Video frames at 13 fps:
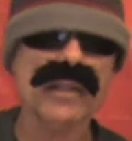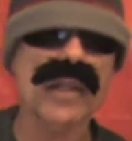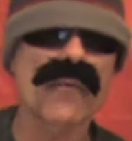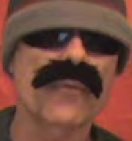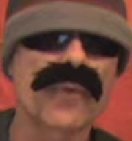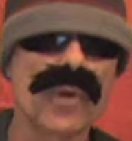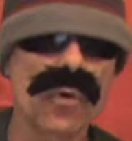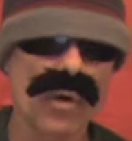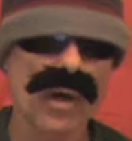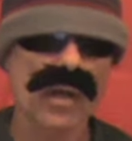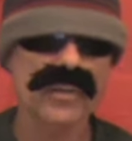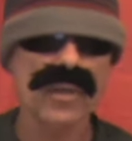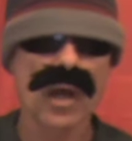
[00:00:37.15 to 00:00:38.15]
a few
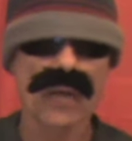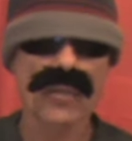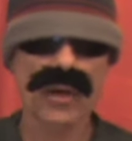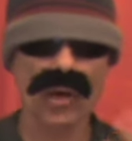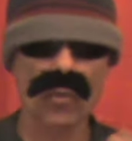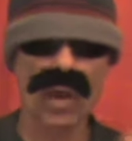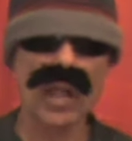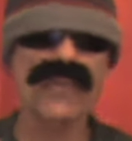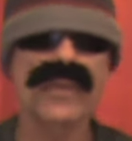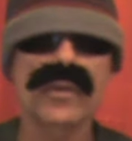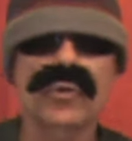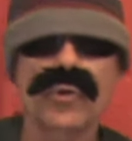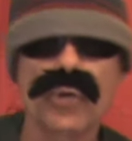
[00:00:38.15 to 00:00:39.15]
words that are
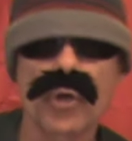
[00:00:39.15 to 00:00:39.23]
relevant to